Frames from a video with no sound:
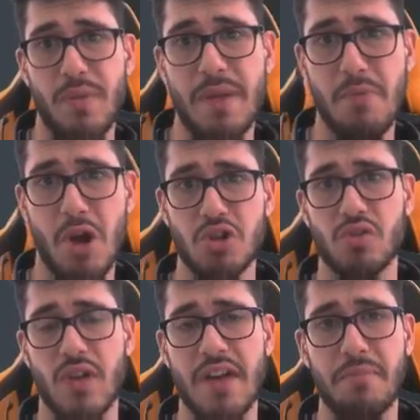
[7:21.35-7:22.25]
Ben Marshall
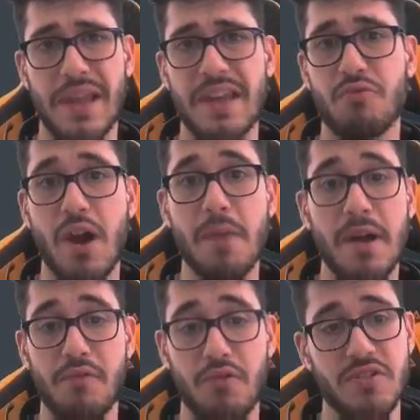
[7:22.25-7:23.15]
kind of played right
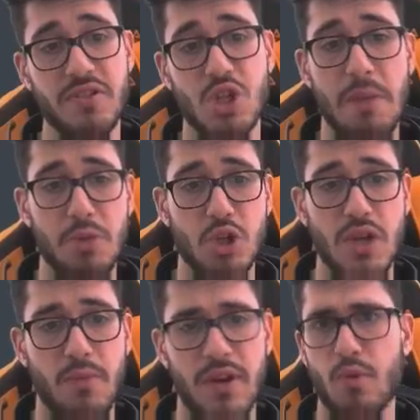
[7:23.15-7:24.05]
back for us in the
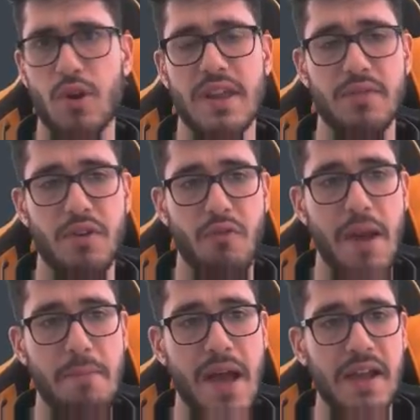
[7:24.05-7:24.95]
Championship when he weren't even a
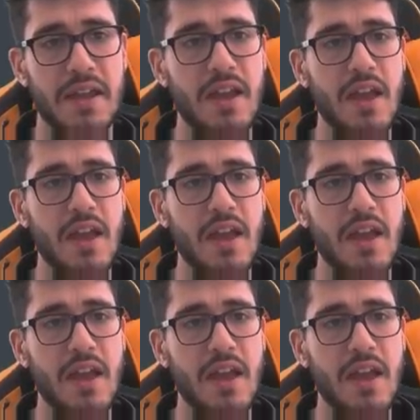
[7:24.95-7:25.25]
right back.